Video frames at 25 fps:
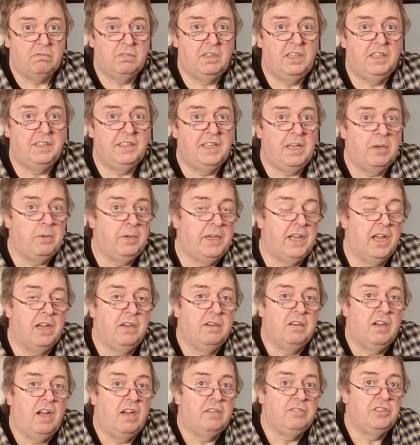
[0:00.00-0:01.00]
and there we go.
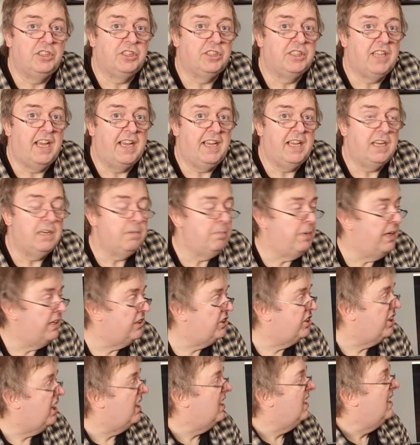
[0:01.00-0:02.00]
I've just taken a
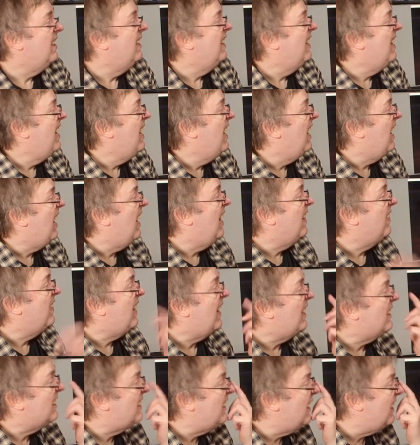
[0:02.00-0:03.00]
picture.
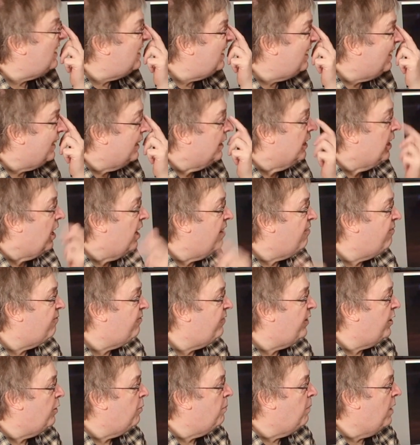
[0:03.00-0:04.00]
That's in live
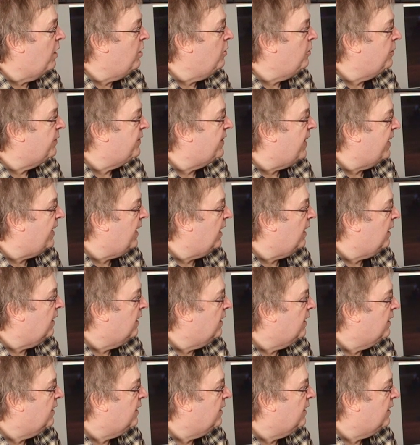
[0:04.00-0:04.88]
view mode there.